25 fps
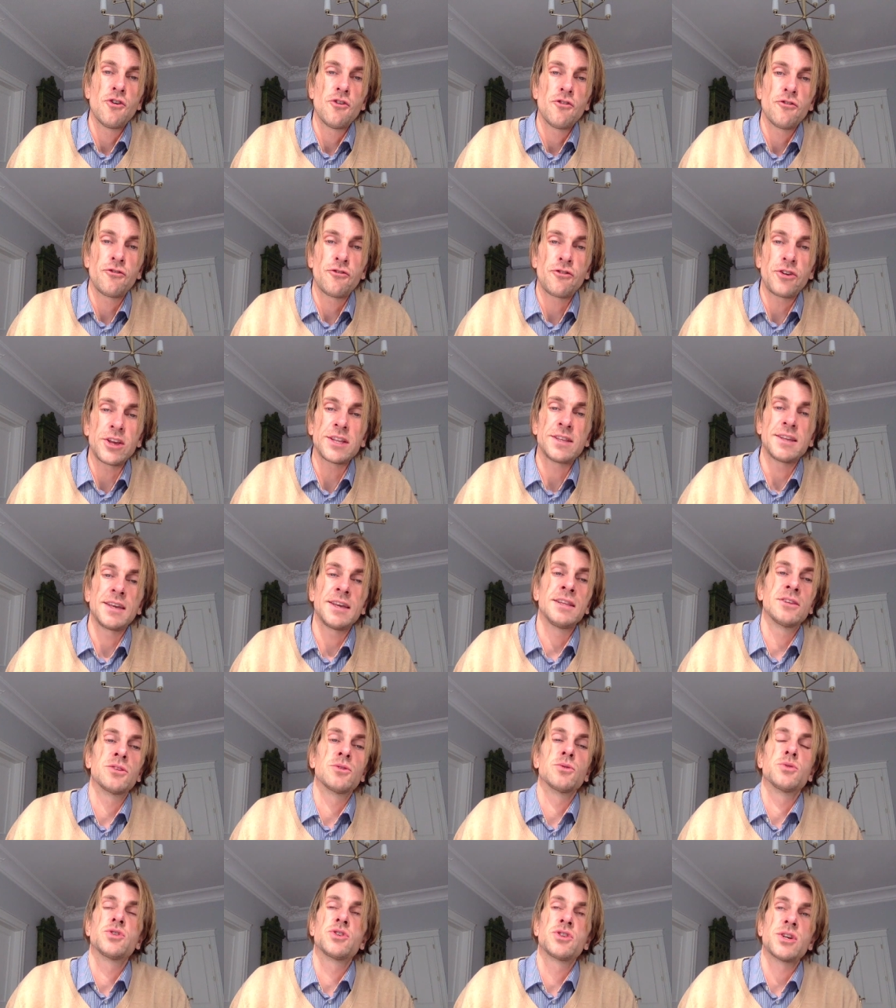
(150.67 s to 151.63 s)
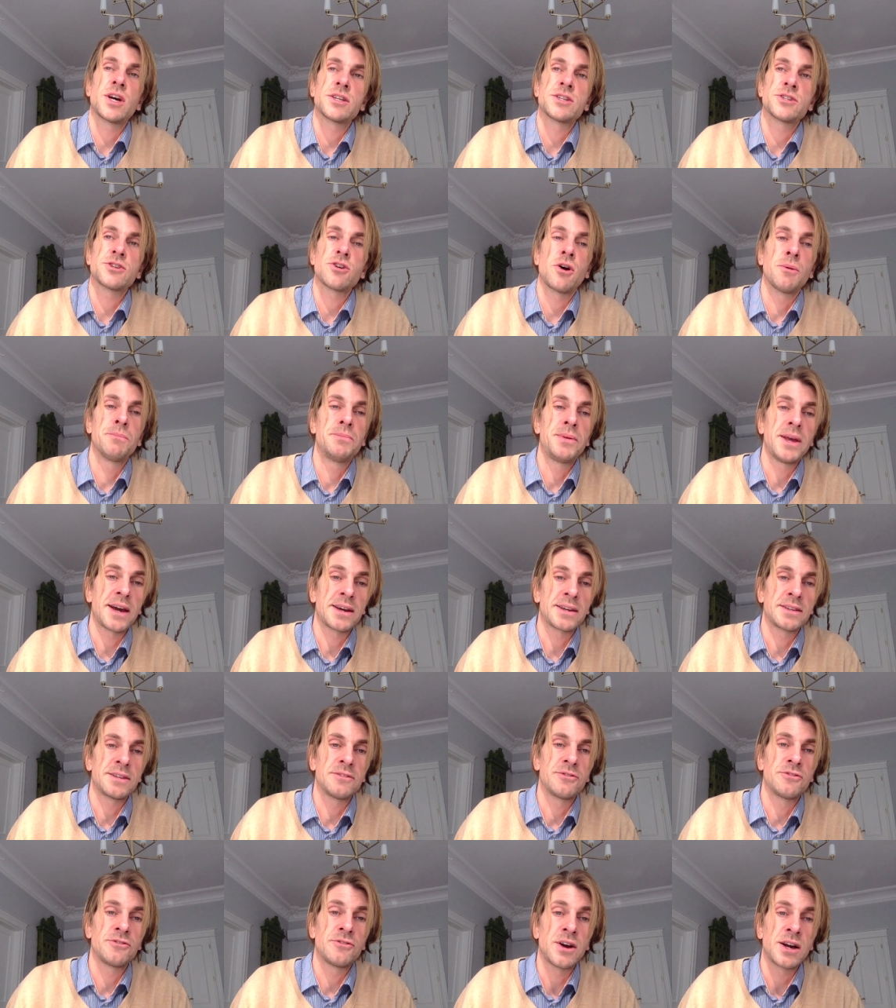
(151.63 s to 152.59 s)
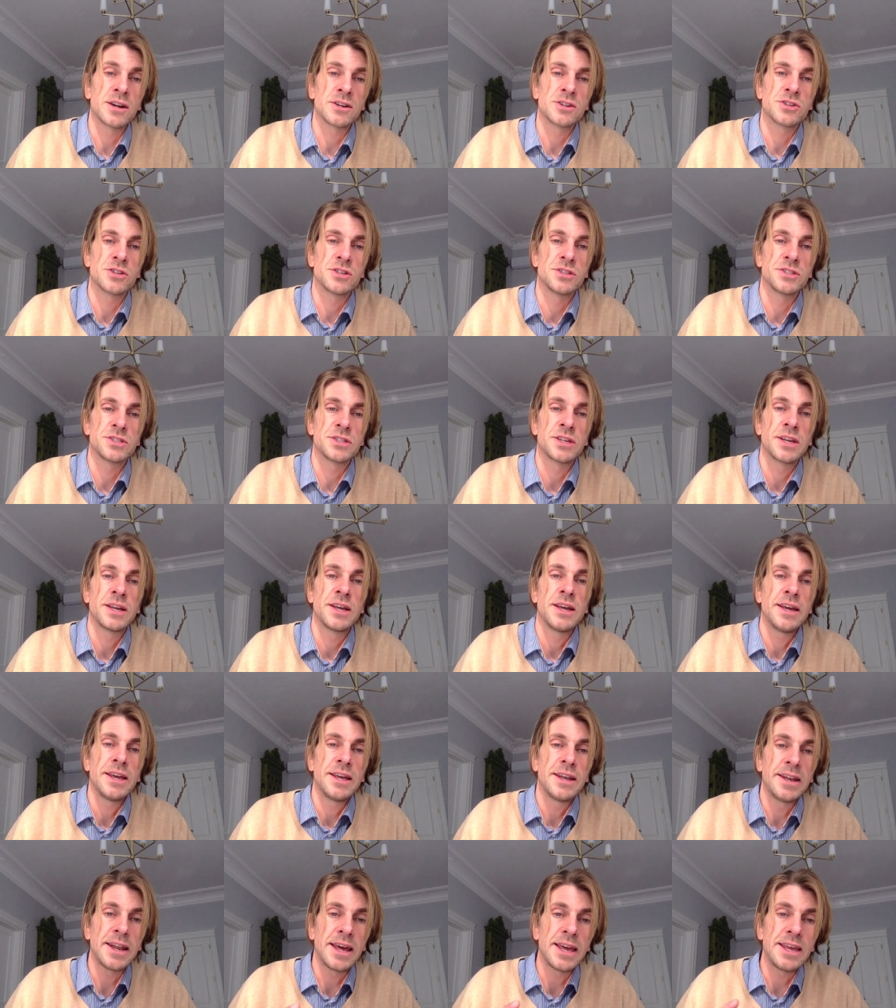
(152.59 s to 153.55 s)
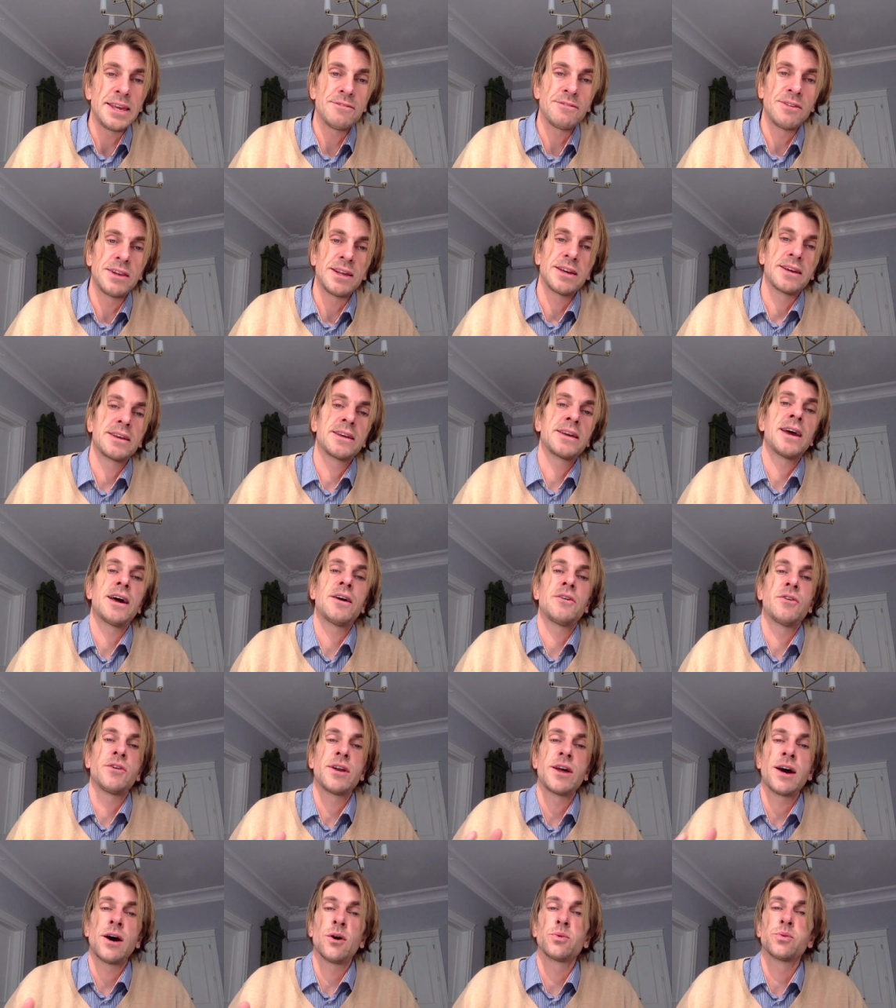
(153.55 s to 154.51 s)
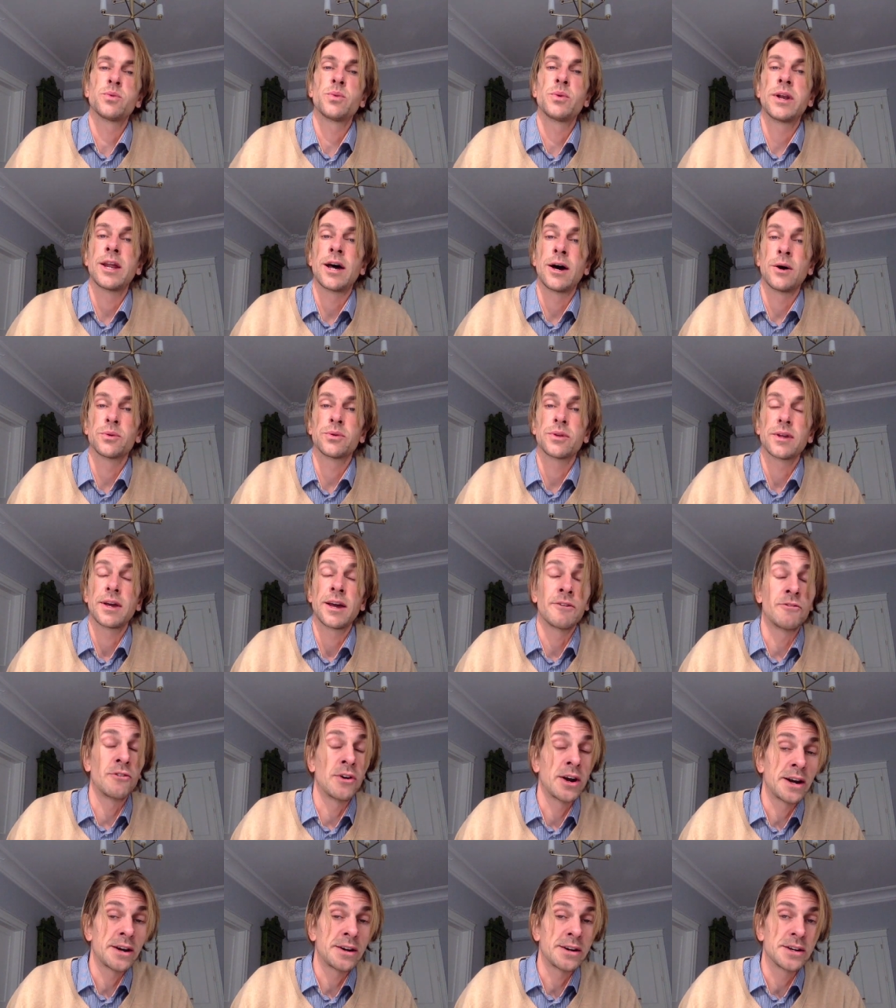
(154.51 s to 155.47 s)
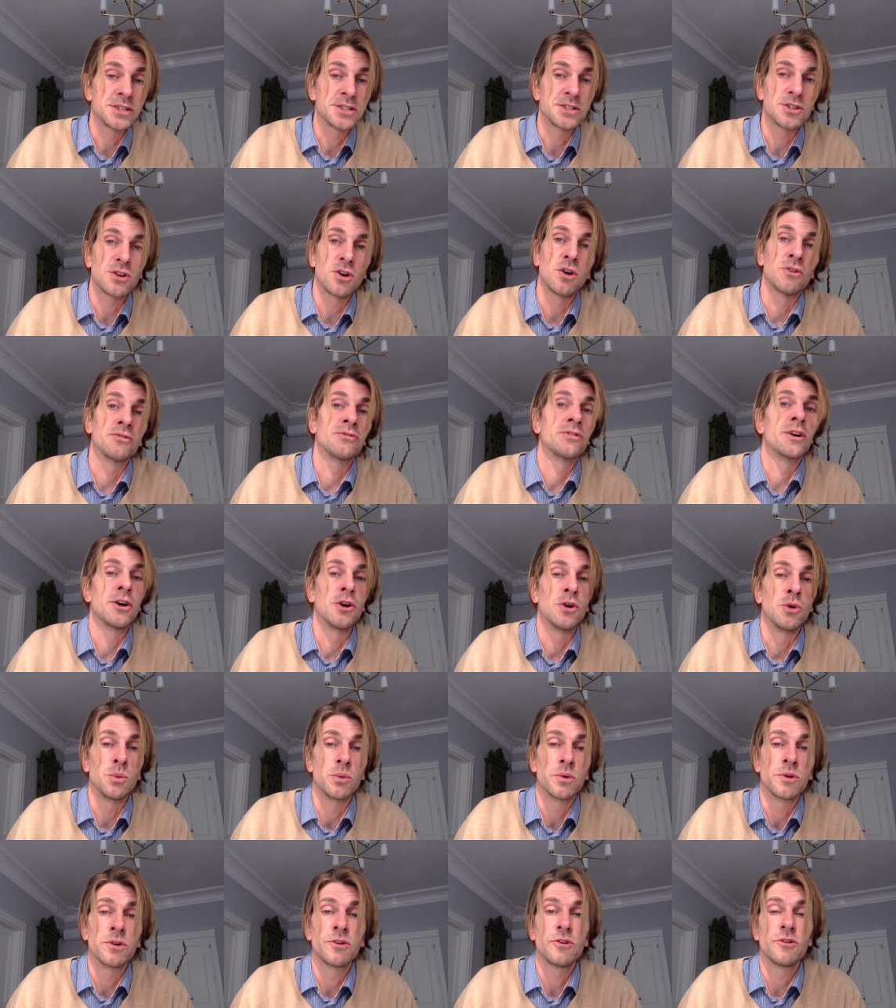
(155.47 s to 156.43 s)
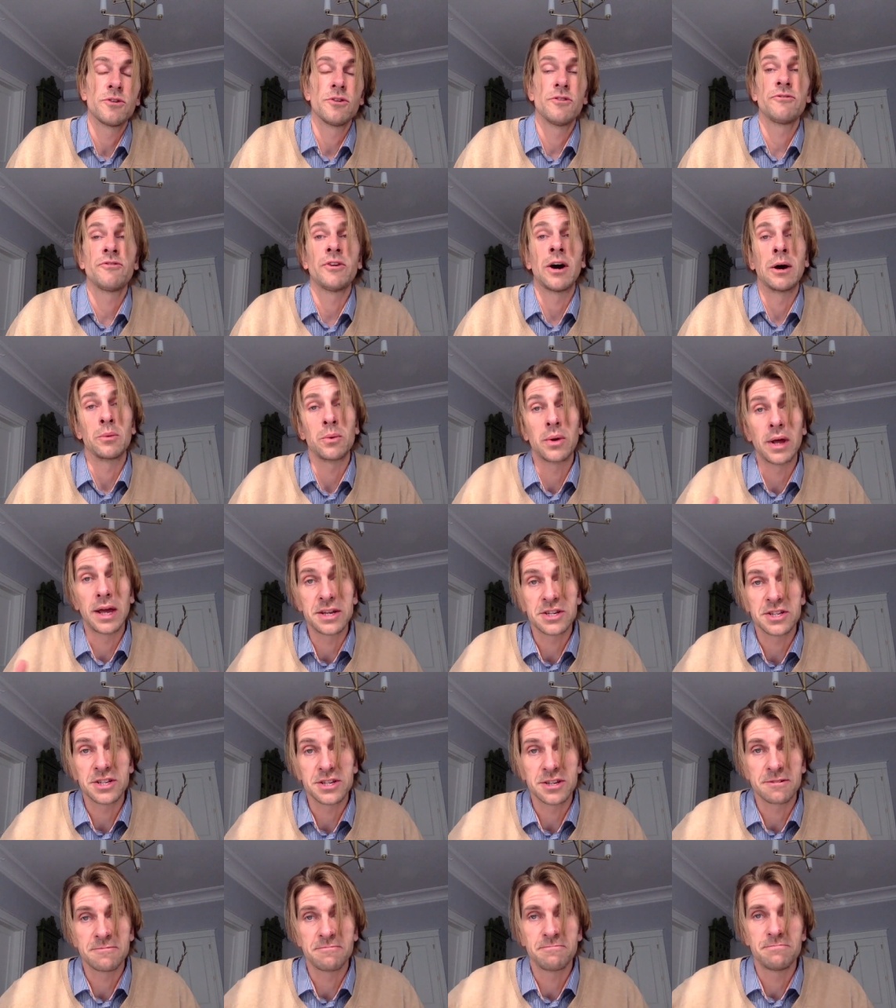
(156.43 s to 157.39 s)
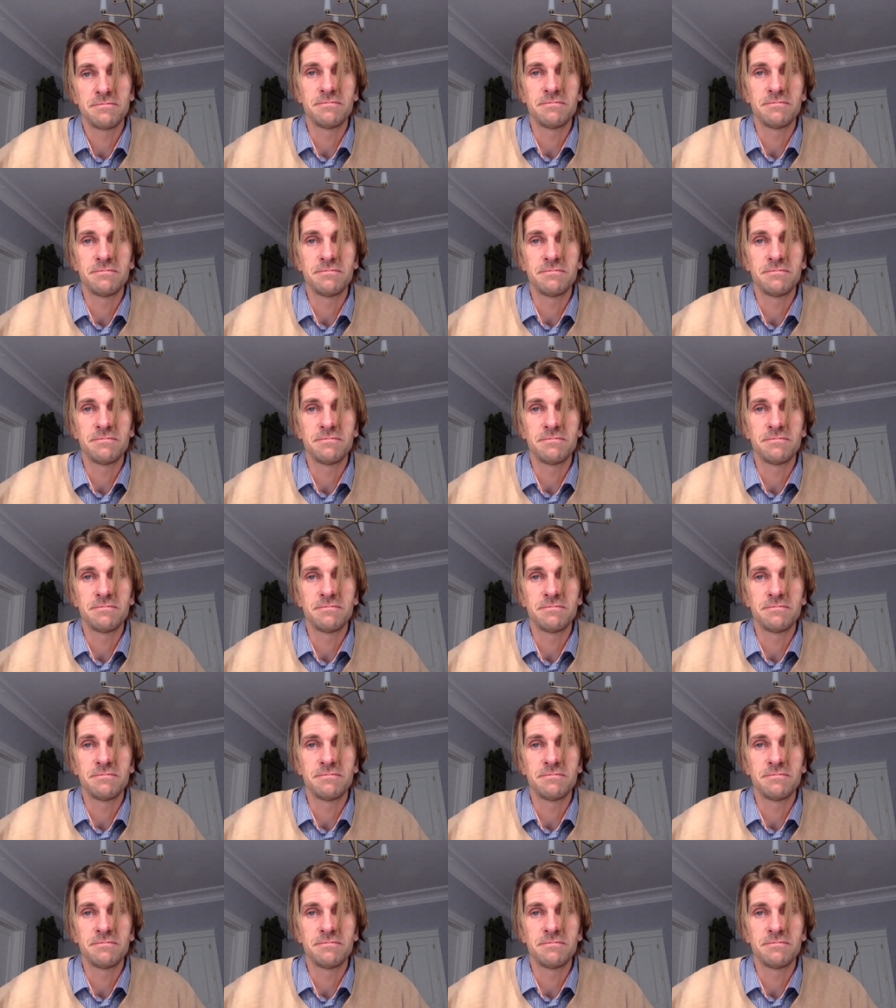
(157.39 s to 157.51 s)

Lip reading: fit into such objective functions, naively carried out without awareness of their own foundation.